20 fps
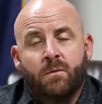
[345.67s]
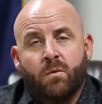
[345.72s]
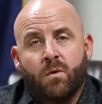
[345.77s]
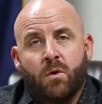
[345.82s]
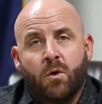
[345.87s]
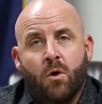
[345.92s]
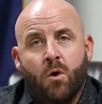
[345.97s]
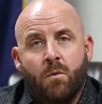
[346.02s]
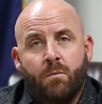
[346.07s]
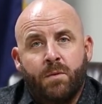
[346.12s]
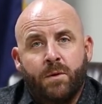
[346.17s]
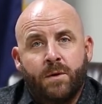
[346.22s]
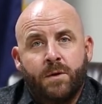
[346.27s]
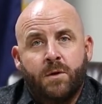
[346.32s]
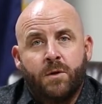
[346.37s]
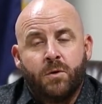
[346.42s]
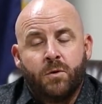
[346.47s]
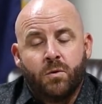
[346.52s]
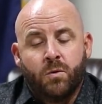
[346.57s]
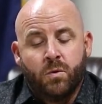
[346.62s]
We're hoping
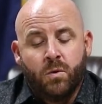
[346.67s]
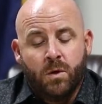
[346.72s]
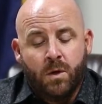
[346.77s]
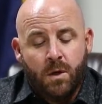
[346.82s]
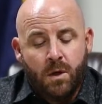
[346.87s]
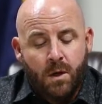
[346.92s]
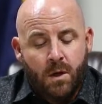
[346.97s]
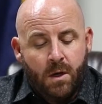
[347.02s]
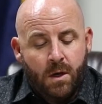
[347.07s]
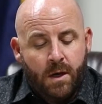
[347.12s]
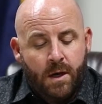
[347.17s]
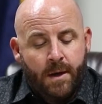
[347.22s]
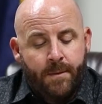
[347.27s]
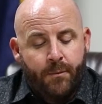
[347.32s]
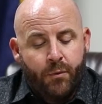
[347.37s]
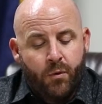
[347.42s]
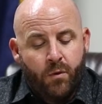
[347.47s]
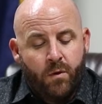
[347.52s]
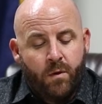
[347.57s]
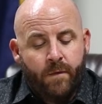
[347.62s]
to
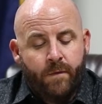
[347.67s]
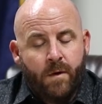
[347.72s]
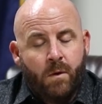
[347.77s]
improve